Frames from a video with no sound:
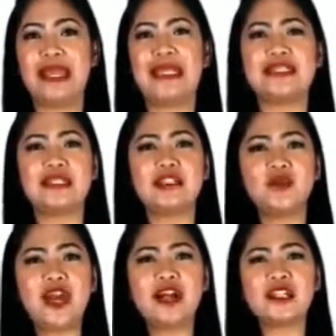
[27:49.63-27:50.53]
Since we
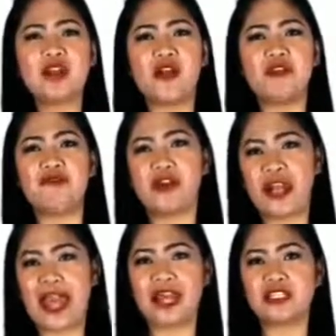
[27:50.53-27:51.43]
are solving for
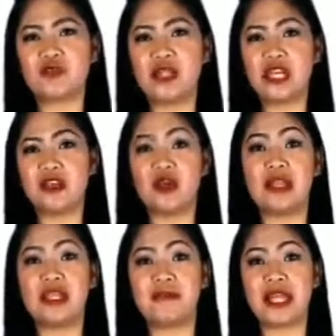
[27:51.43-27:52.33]
x, we need to
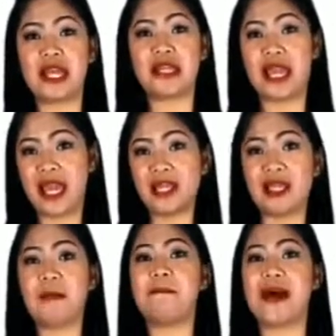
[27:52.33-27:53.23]
eliminate 8
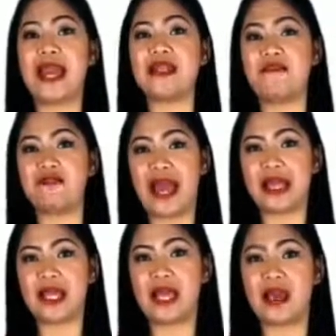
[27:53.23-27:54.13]
by
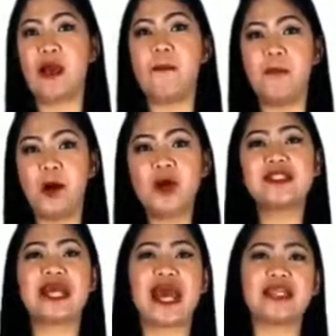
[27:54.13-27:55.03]
dividing both
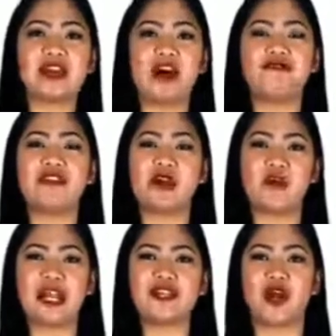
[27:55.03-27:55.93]
sides of the
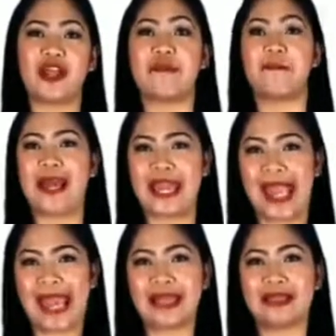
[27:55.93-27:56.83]
equation by 8.
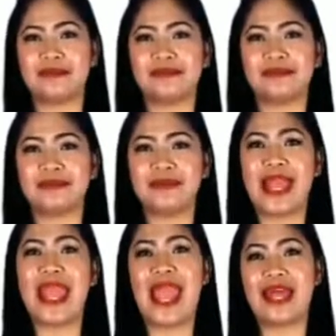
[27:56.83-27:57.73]

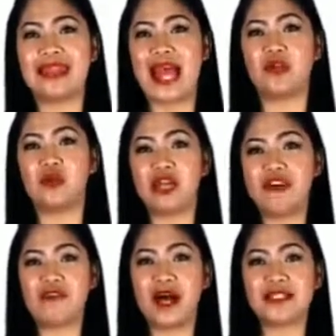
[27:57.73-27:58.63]
And that will give
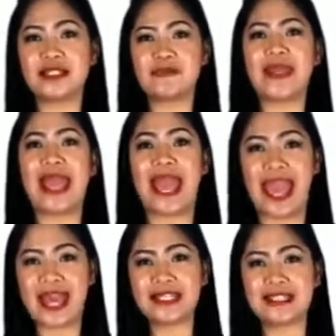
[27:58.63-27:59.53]
us
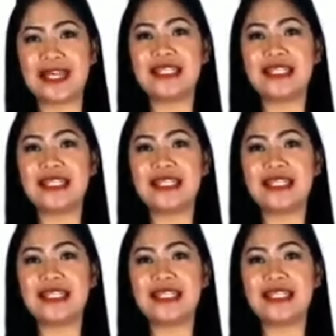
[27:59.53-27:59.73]
x is